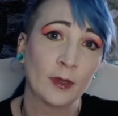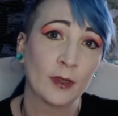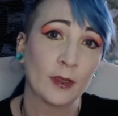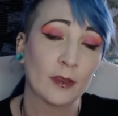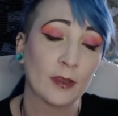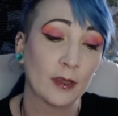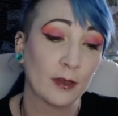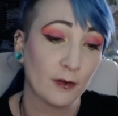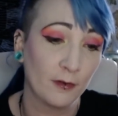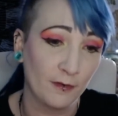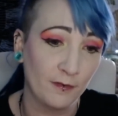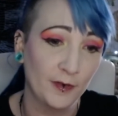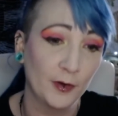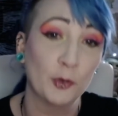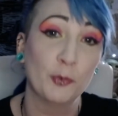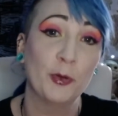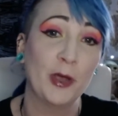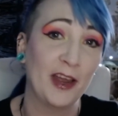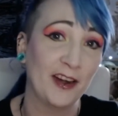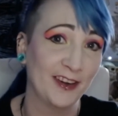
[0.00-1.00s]
They're gonna feel
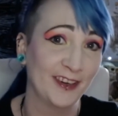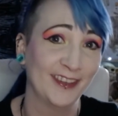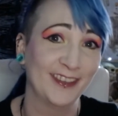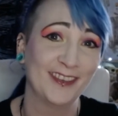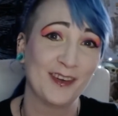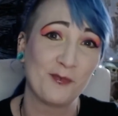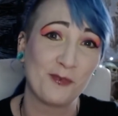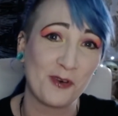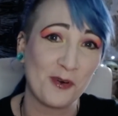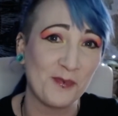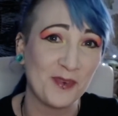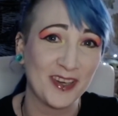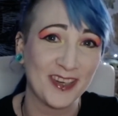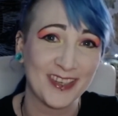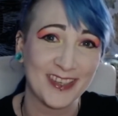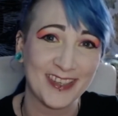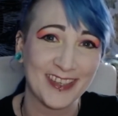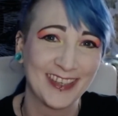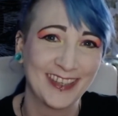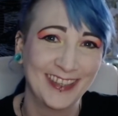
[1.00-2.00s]
better, I
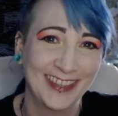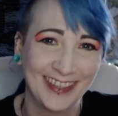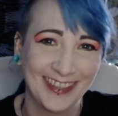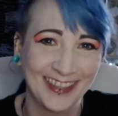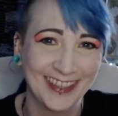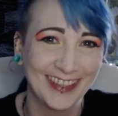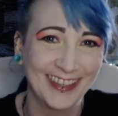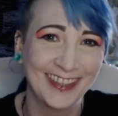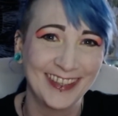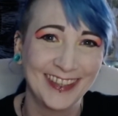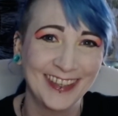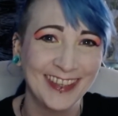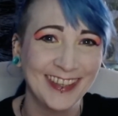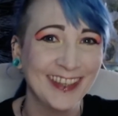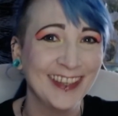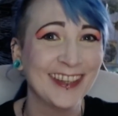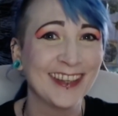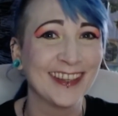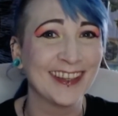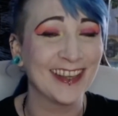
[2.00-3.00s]
promise.
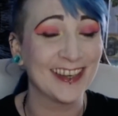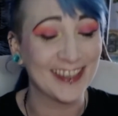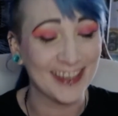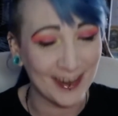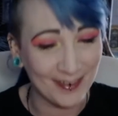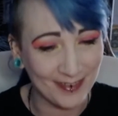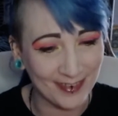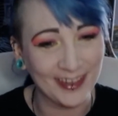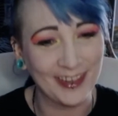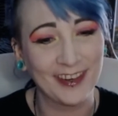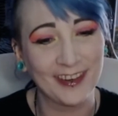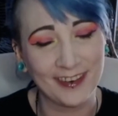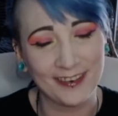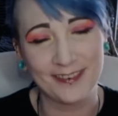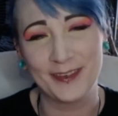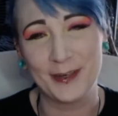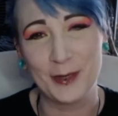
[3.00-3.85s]
They're definitely gonna feel